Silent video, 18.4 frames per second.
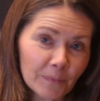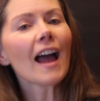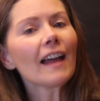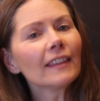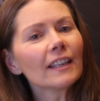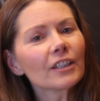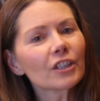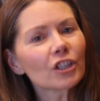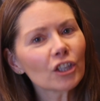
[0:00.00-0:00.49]

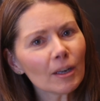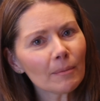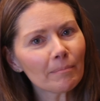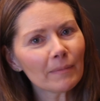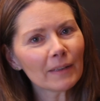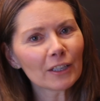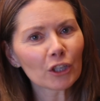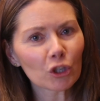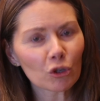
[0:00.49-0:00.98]
and the
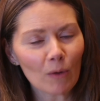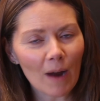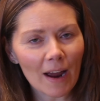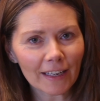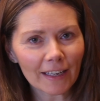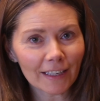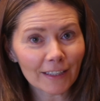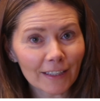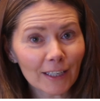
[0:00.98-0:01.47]
shipment
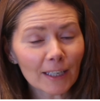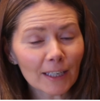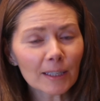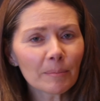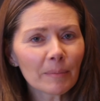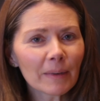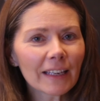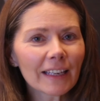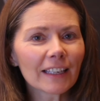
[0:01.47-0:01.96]
tracking
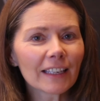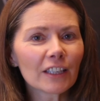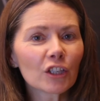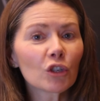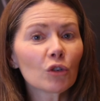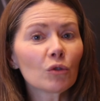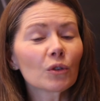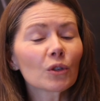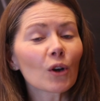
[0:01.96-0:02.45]
doesn't begin
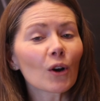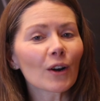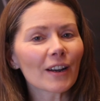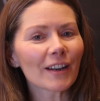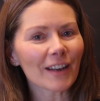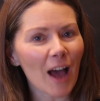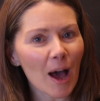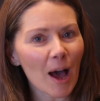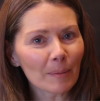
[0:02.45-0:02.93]
to start
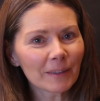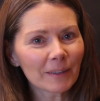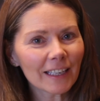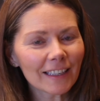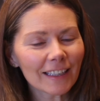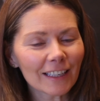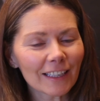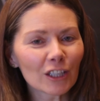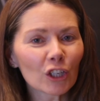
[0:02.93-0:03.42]
to
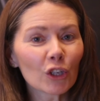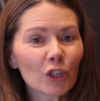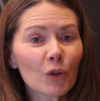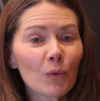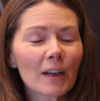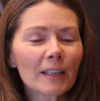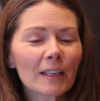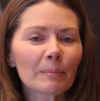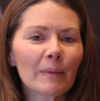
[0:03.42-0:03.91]
update until
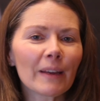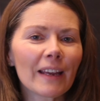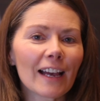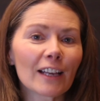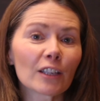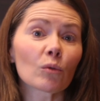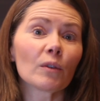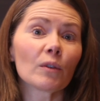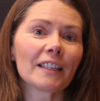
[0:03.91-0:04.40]

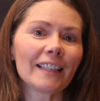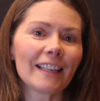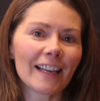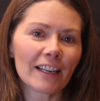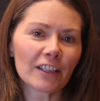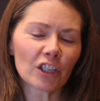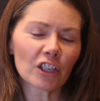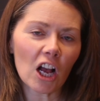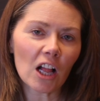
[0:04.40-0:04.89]
USPS or
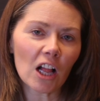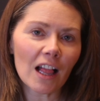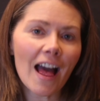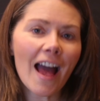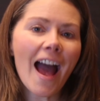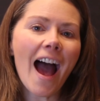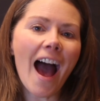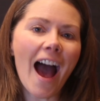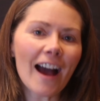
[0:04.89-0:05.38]
DHL
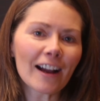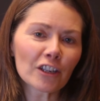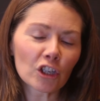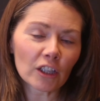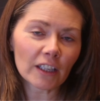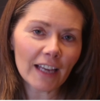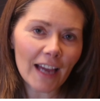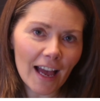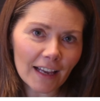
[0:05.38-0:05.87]

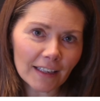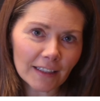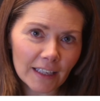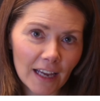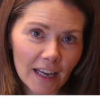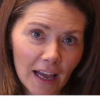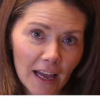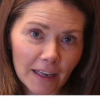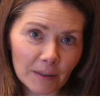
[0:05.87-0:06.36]
actually has
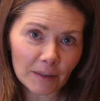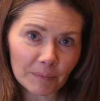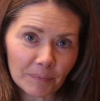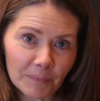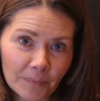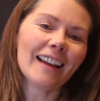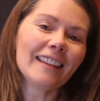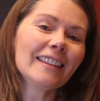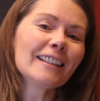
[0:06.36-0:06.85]
the item.
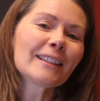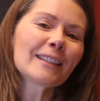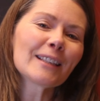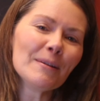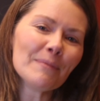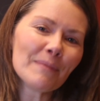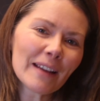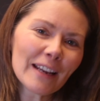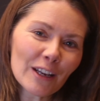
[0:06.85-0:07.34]
And this
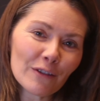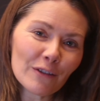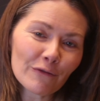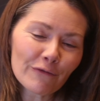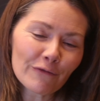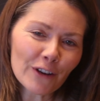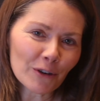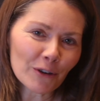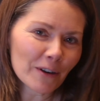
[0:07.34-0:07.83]
can be
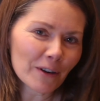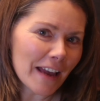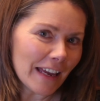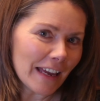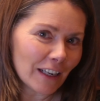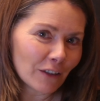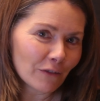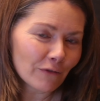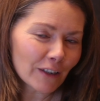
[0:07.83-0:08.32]

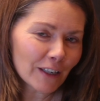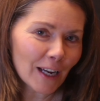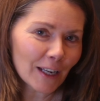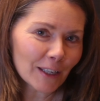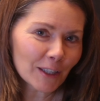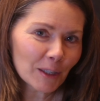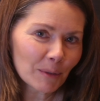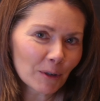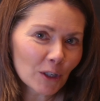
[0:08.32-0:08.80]
infuriating for
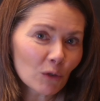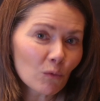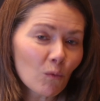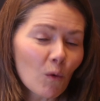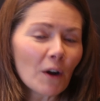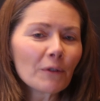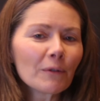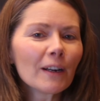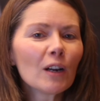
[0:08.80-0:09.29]
customers
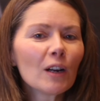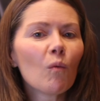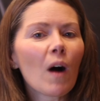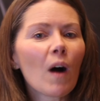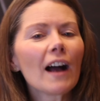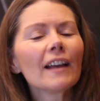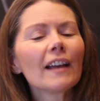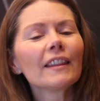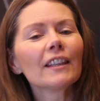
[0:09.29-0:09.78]
wondering
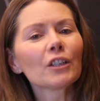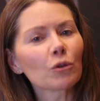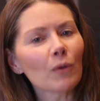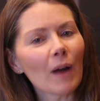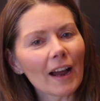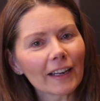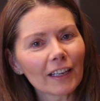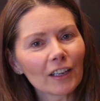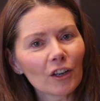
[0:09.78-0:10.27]
why the
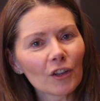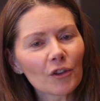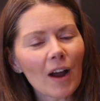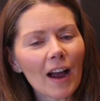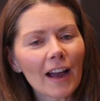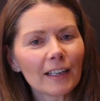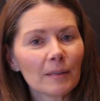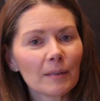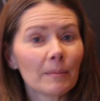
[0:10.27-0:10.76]
tracking on their
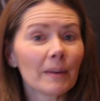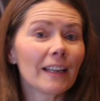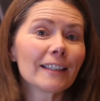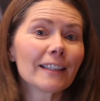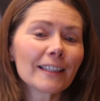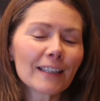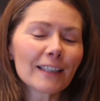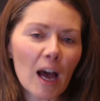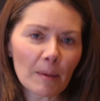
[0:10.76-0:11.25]
item
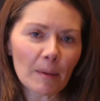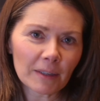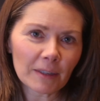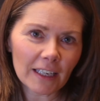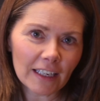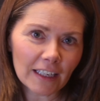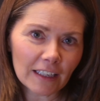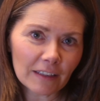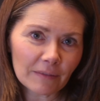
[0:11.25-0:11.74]
isn't
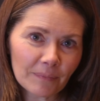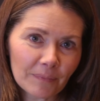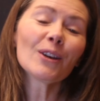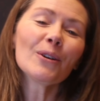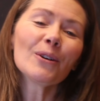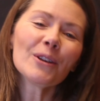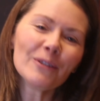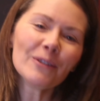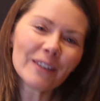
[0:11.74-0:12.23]
updating.
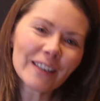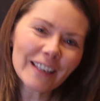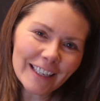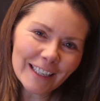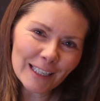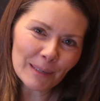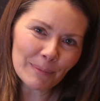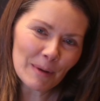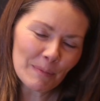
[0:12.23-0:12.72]
So you
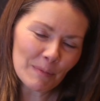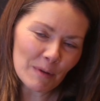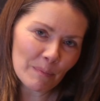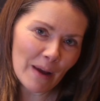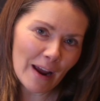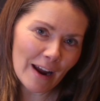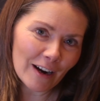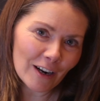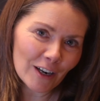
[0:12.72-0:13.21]
need to be
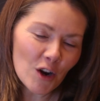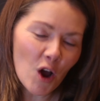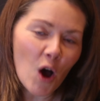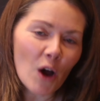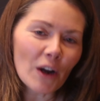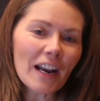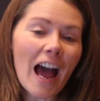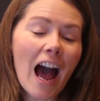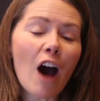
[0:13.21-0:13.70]
prepared
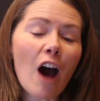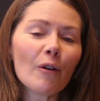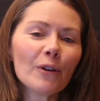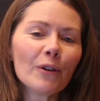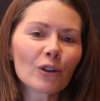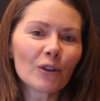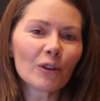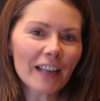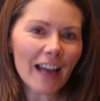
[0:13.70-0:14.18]
on how
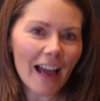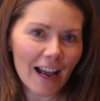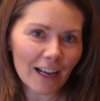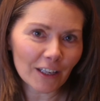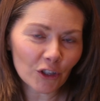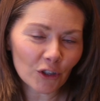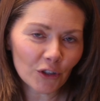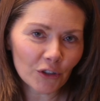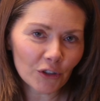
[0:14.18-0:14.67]
you're going to
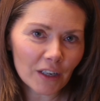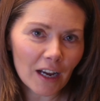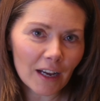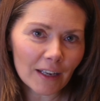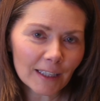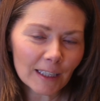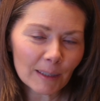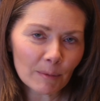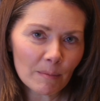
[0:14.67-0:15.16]
answer your
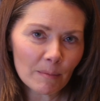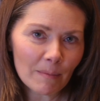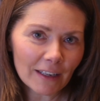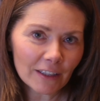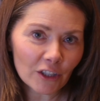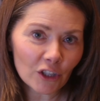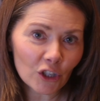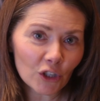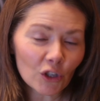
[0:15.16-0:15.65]
customer
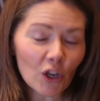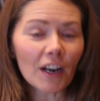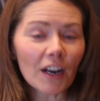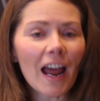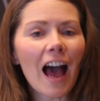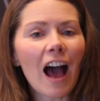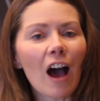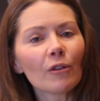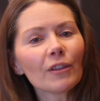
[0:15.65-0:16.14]
messages on
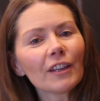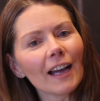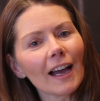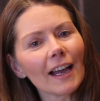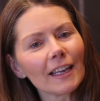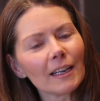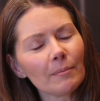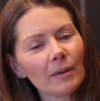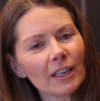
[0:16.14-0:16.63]
how the
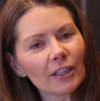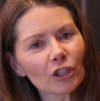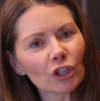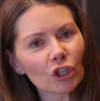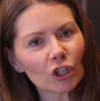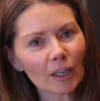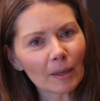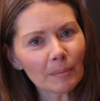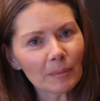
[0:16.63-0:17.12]
item has
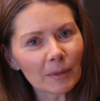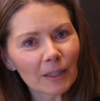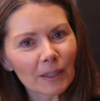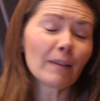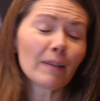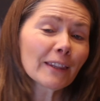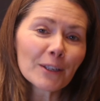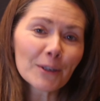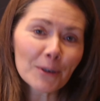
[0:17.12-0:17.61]
shipped,
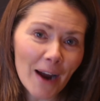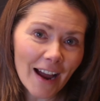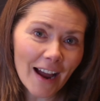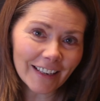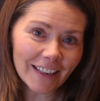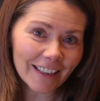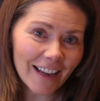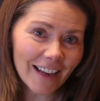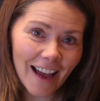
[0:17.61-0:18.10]
but the
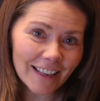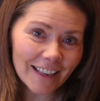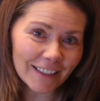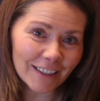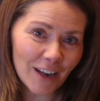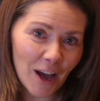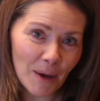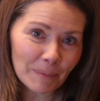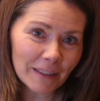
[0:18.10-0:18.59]
tracking
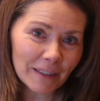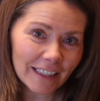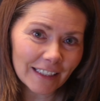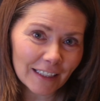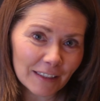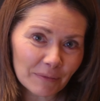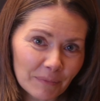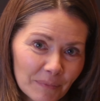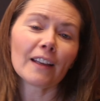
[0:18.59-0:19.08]
hasn't
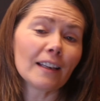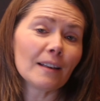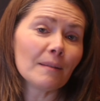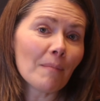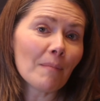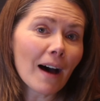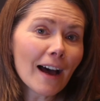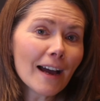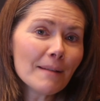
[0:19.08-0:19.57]
updated.
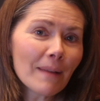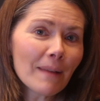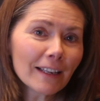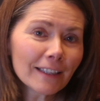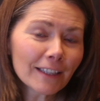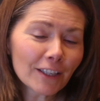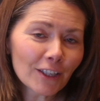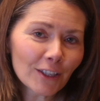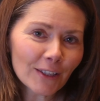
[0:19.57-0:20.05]
In my
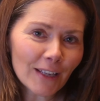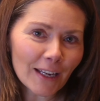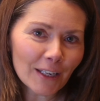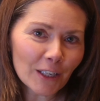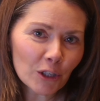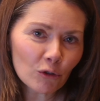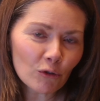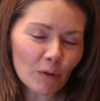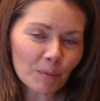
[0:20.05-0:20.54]
messages and
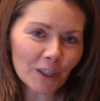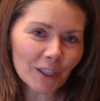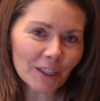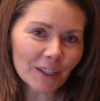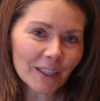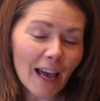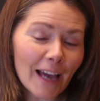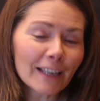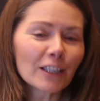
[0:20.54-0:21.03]

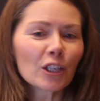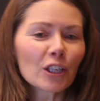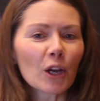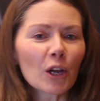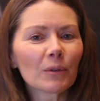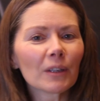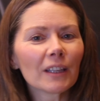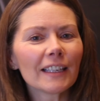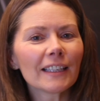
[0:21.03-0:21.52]
descriptions, I
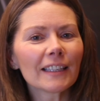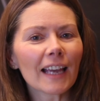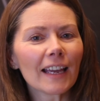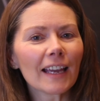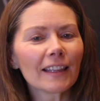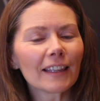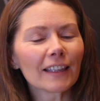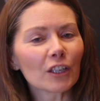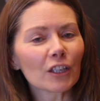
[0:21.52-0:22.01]
generally
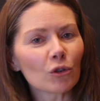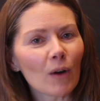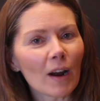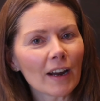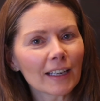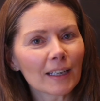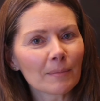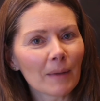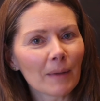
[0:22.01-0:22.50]
say that the
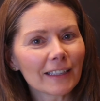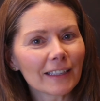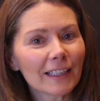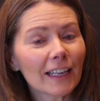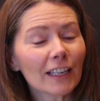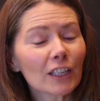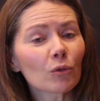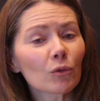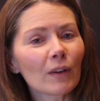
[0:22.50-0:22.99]
tracking might
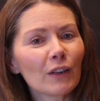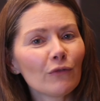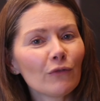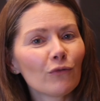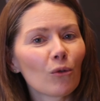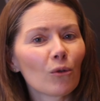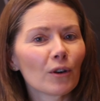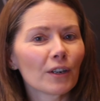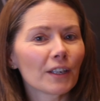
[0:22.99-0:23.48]
take
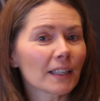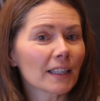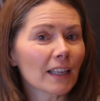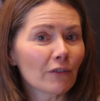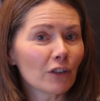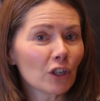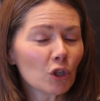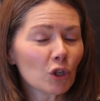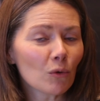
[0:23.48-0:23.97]
24 to
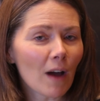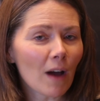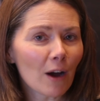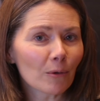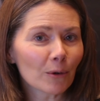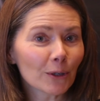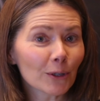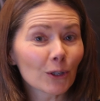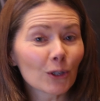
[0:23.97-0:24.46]
72
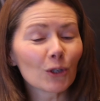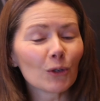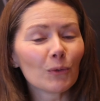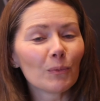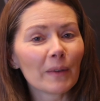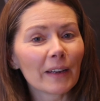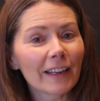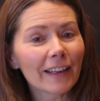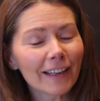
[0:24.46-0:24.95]
hours to
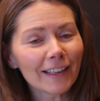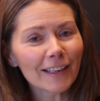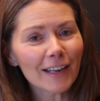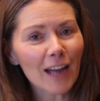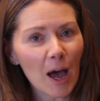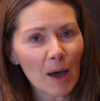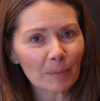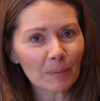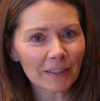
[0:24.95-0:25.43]
begin
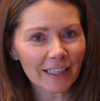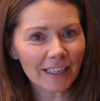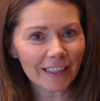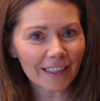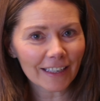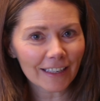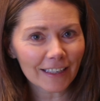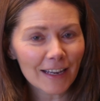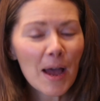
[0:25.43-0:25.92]

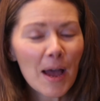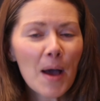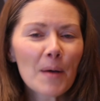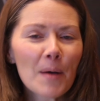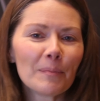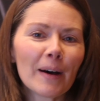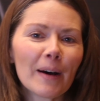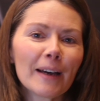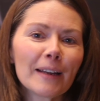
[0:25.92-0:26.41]
updating,
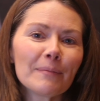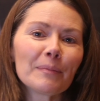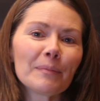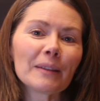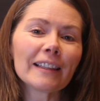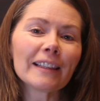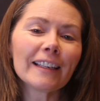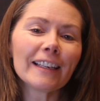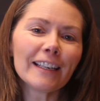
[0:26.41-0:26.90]
but
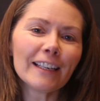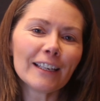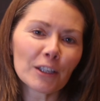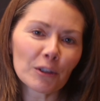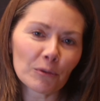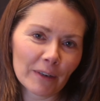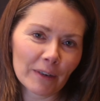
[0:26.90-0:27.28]
please